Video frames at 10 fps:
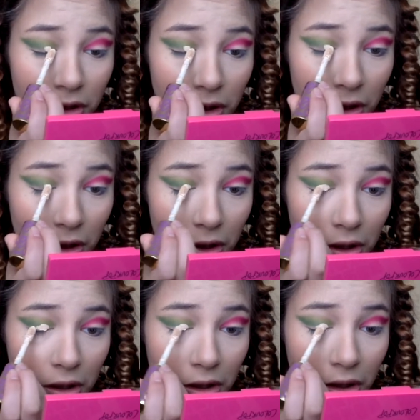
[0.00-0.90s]

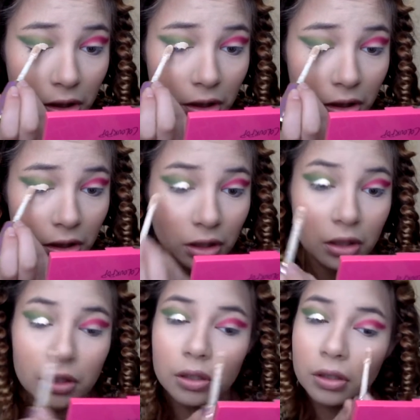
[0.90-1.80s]

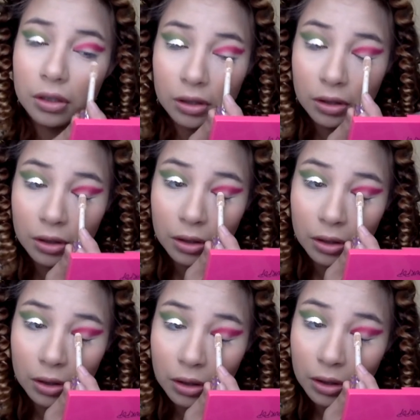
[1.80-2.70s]

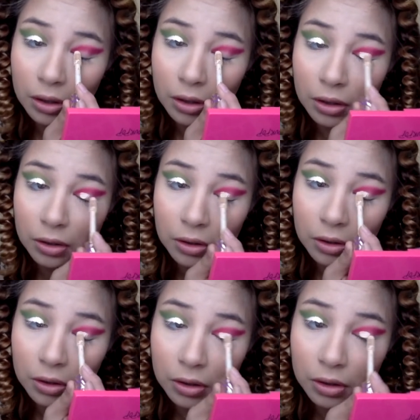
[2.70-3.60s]

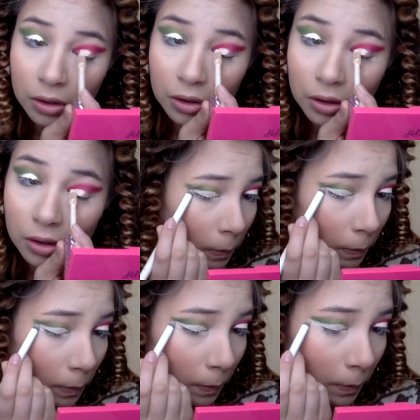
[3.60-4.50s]

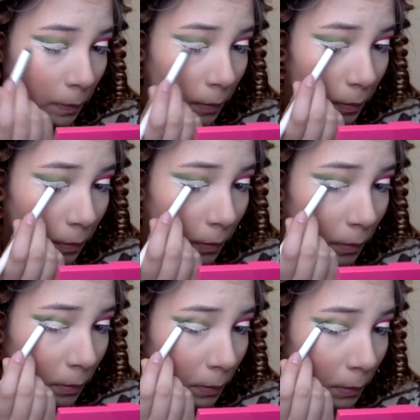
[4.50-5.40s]

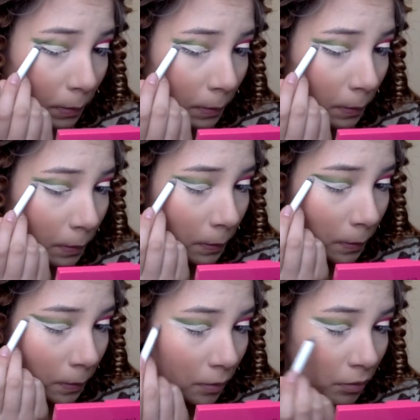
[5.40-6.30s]

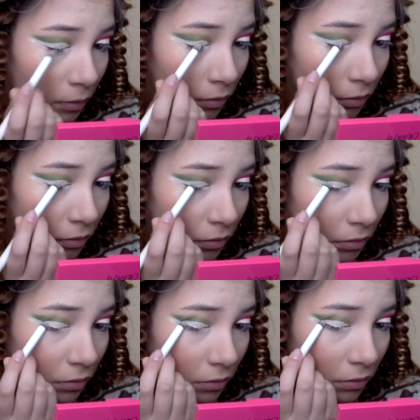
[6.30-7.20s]

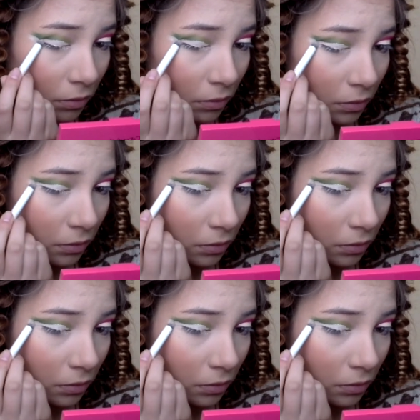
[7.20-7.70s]
No one is speaking in this clip.